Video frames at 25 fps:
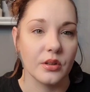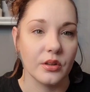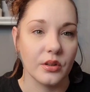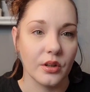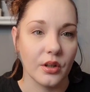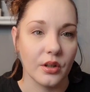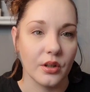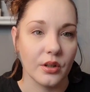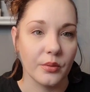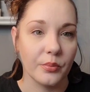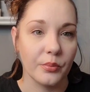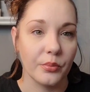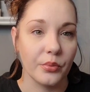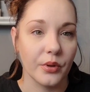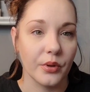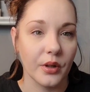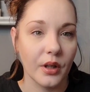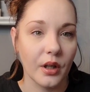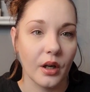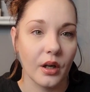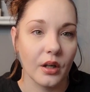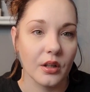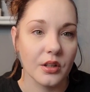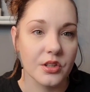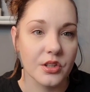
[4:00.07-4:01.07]
a good
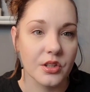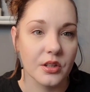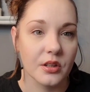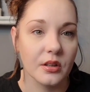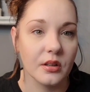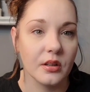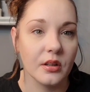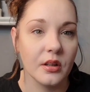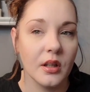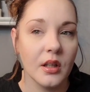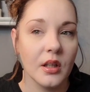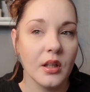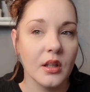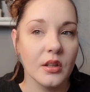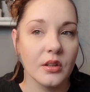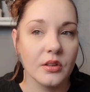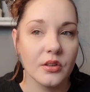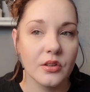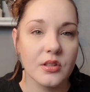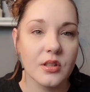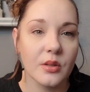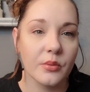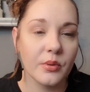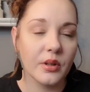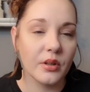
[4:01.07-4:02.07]
precaution.
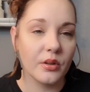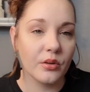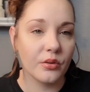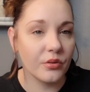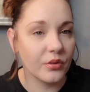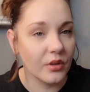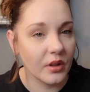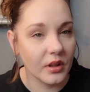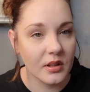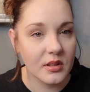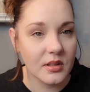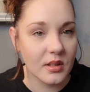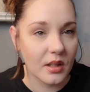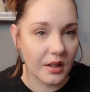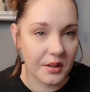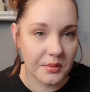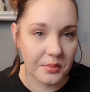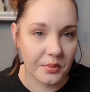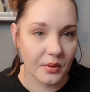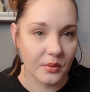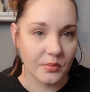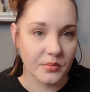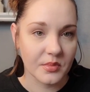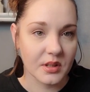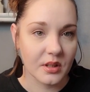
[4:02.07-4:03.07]
Just so you don't run into eye
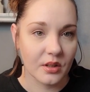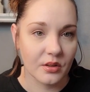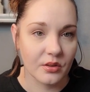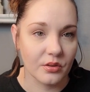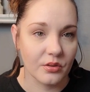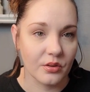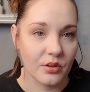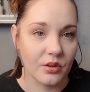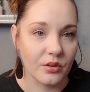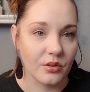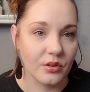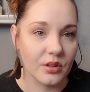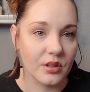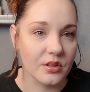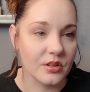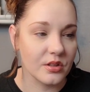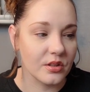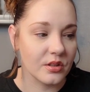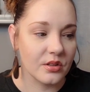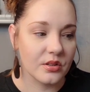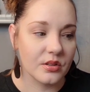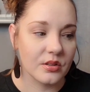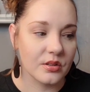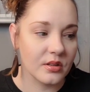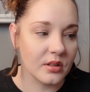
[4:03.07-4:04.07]
problems down the road. It's
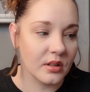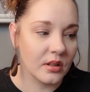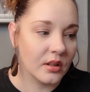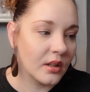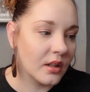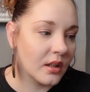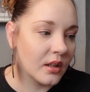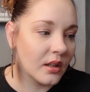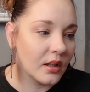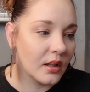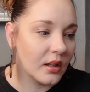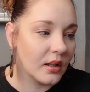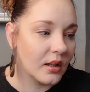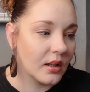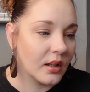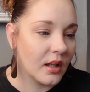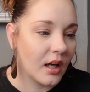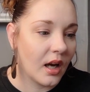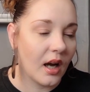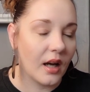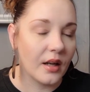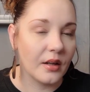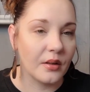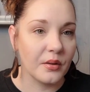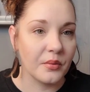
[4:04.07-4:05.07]
just,
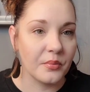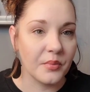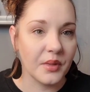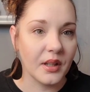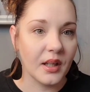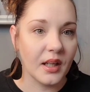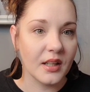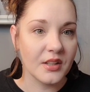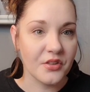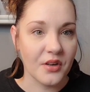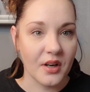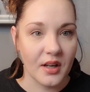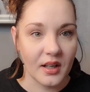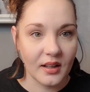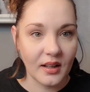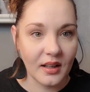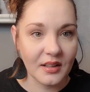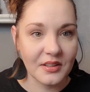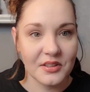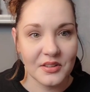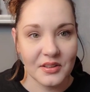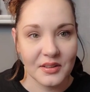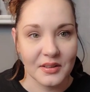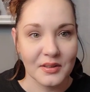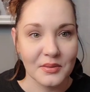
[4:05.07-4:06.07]
I don't know, me, I try to
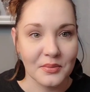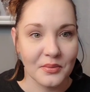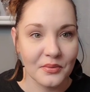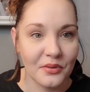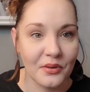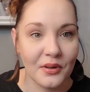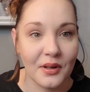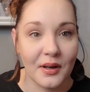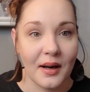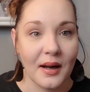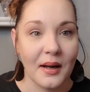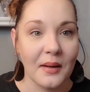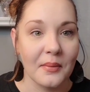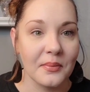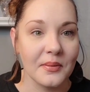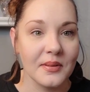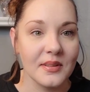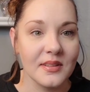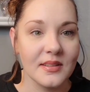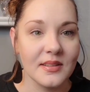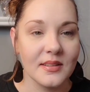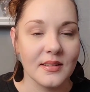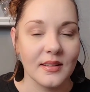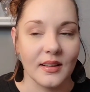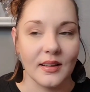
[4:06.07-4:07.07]
catch things before it
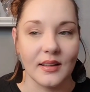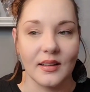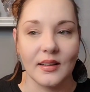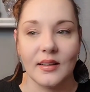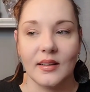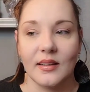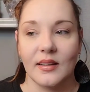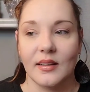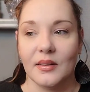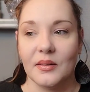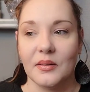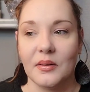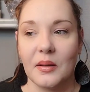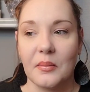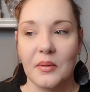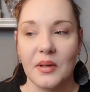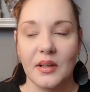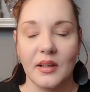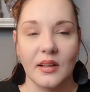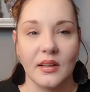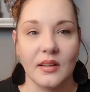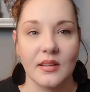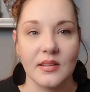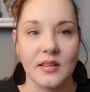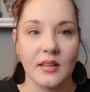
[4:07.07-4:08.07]
happens. Like, you know what I
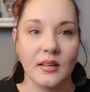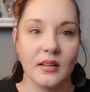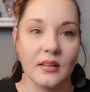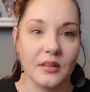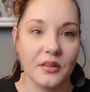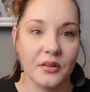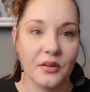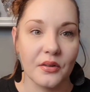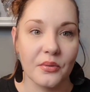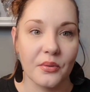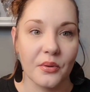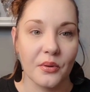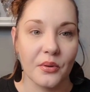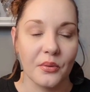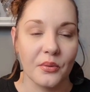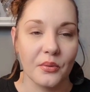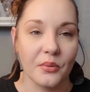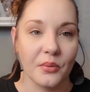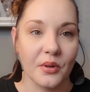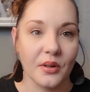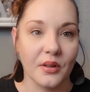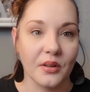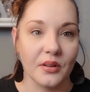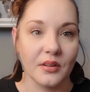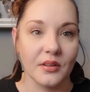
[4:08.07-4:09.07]
mean? You get a tickle in your throat.
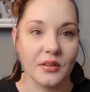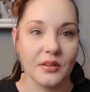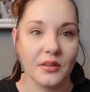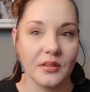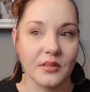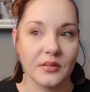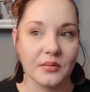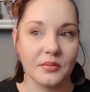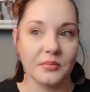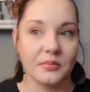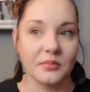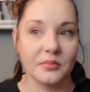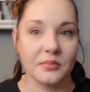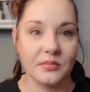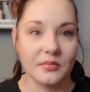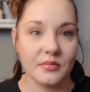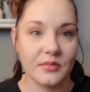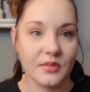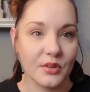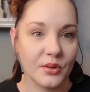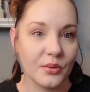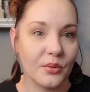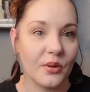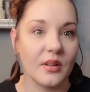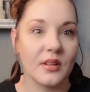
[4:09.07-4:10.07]
Well,
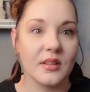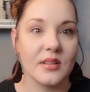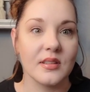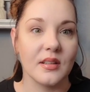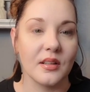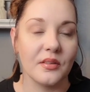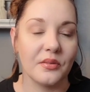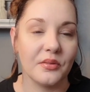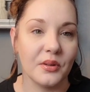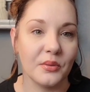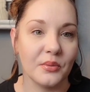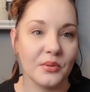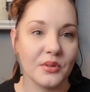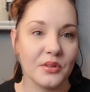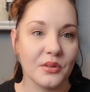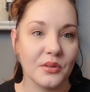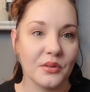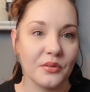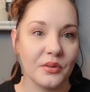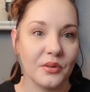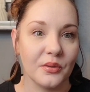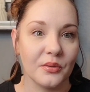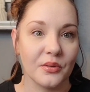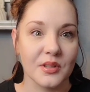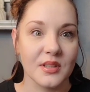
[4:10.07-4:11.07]
do all the stuff you would do
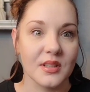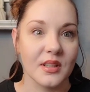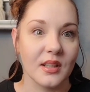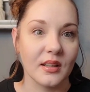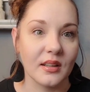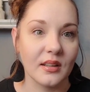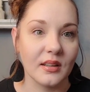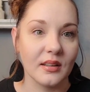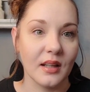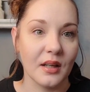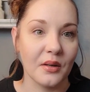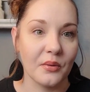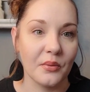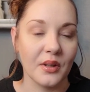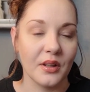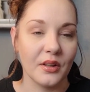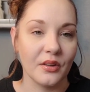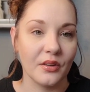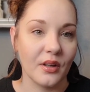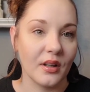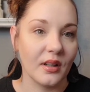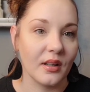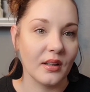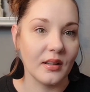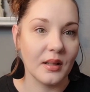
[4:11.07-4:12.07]
if you were sick. That way
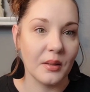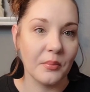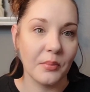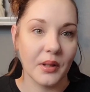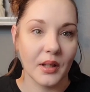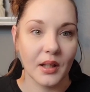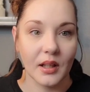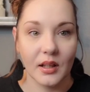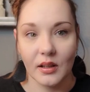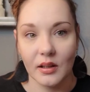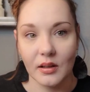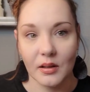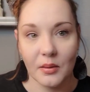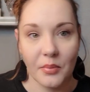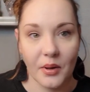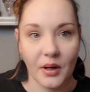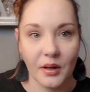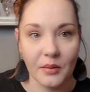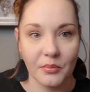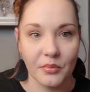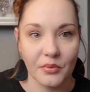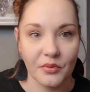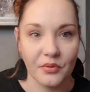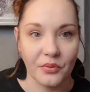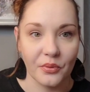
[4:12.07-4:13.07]
you're kind of nipping it in the
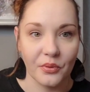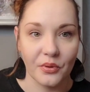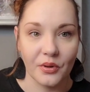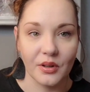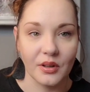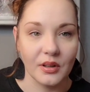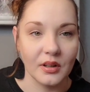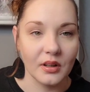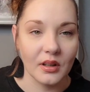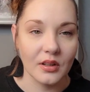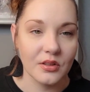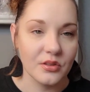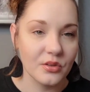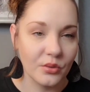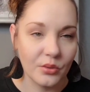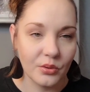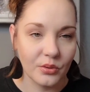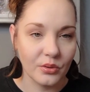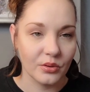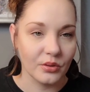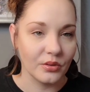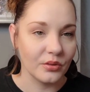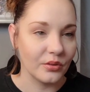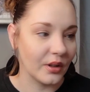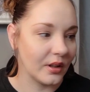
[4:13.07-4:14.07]
butt before you catch a
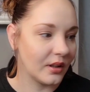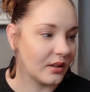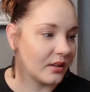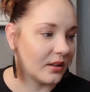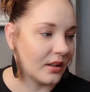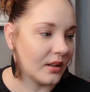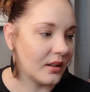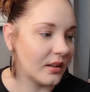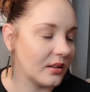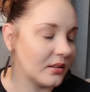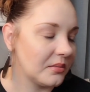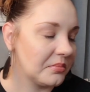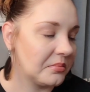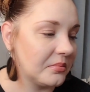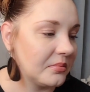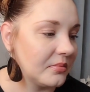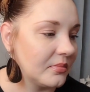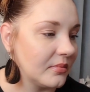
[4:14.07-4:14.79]
cold, right? Like,